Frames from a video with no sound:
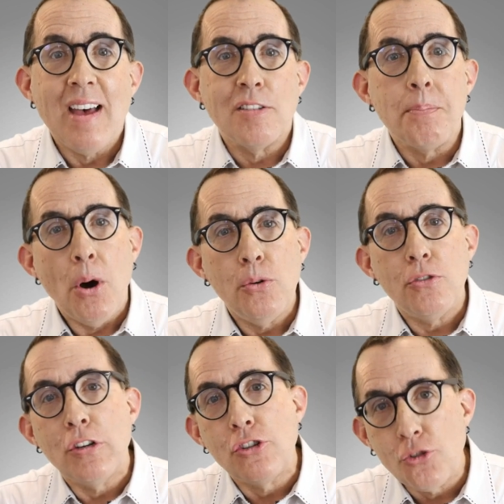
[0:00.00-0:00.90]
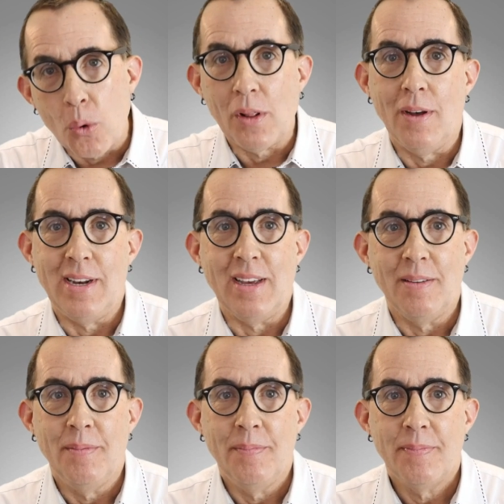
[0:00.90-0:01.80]
as opposed to short lighting.
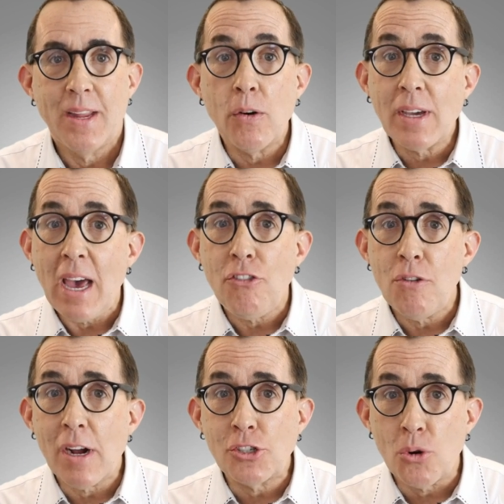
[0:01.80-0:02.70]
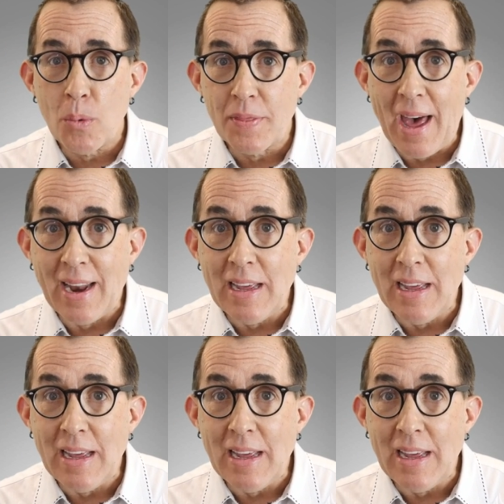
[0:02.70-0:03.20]
Now in case you're not sure what that